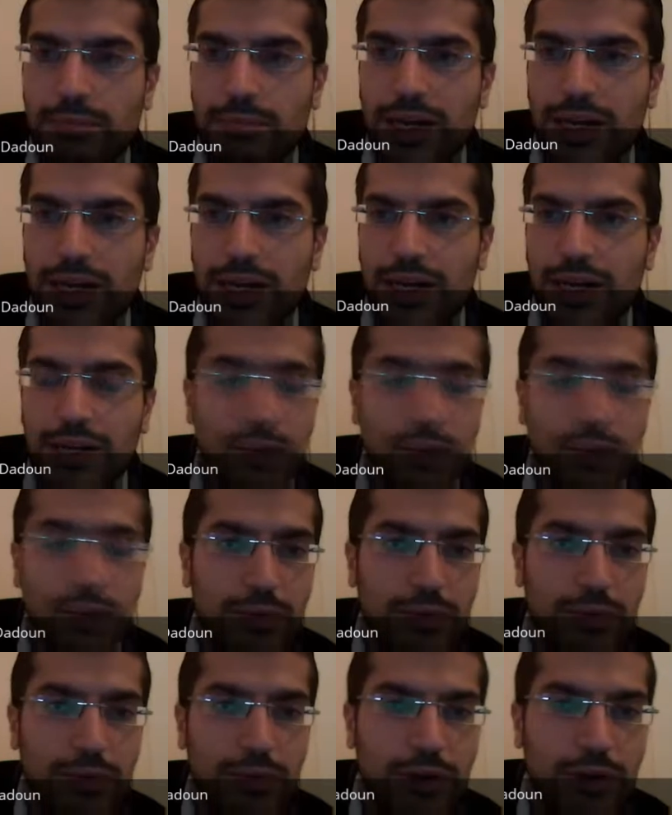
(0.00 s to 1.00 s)
And
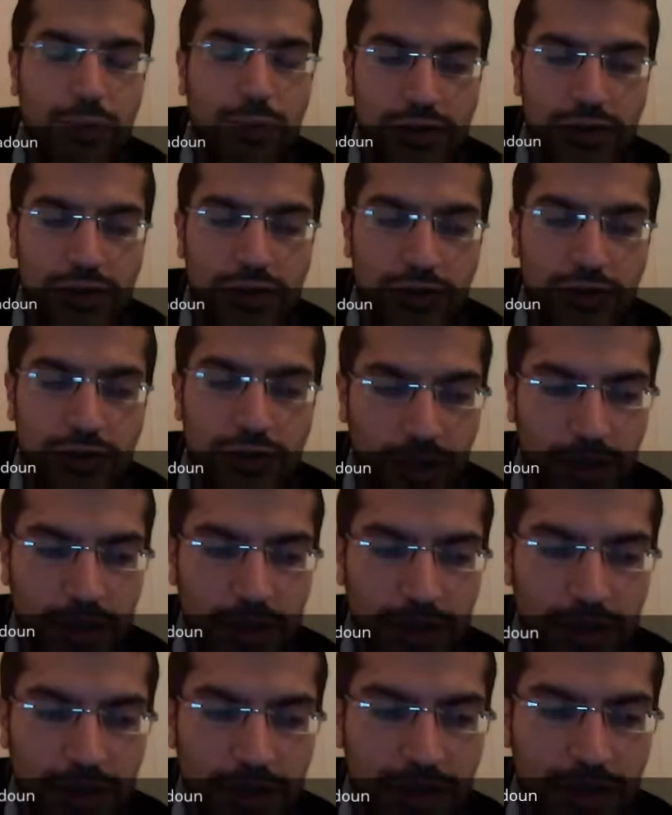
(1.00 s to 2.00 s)
the
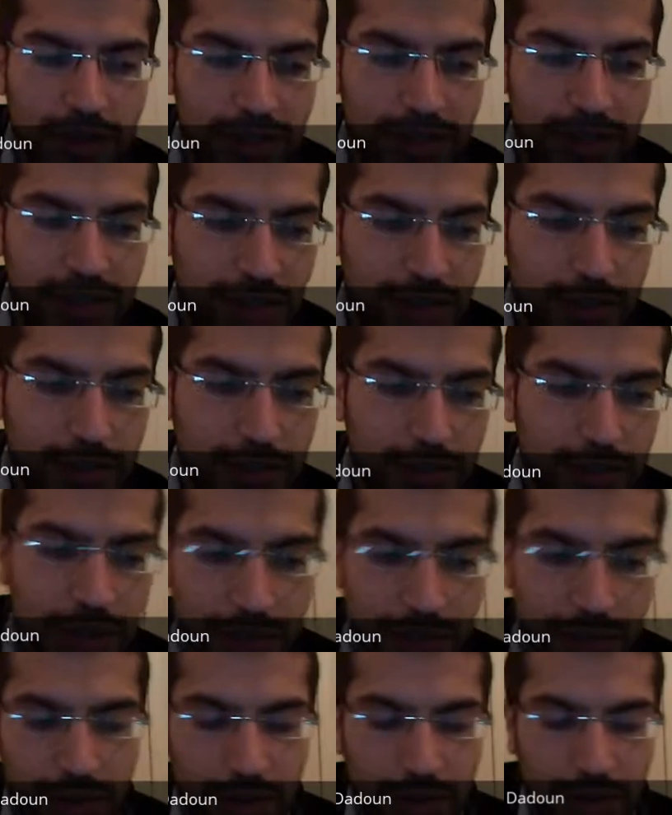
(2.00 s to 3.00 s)
opposite true, you can
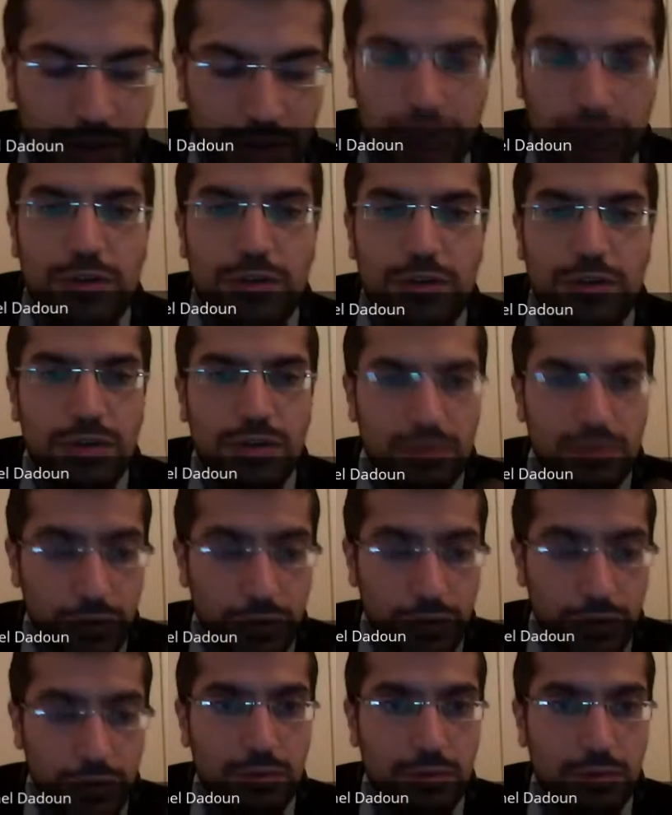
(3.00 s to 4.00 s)
see sometimes you're on
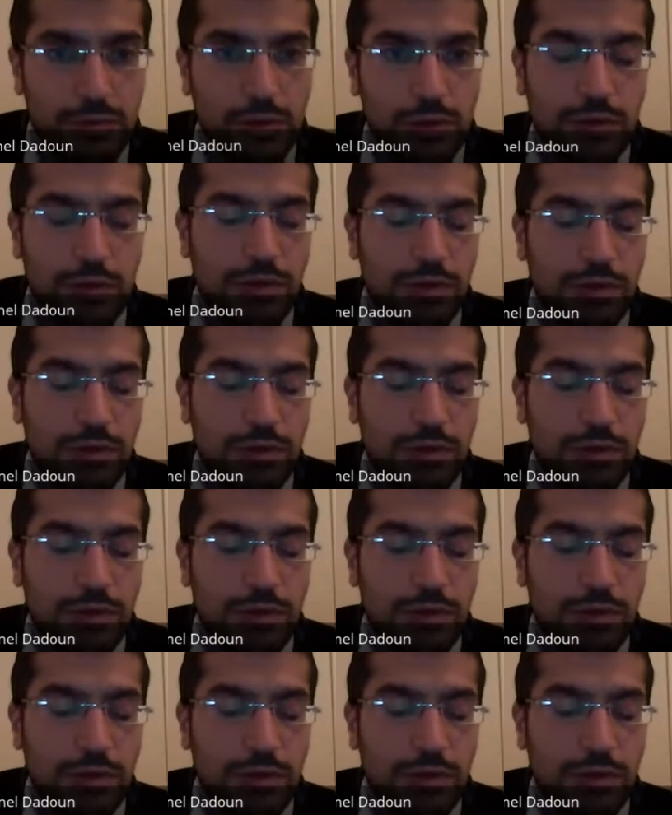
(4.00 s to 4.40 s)
the phone,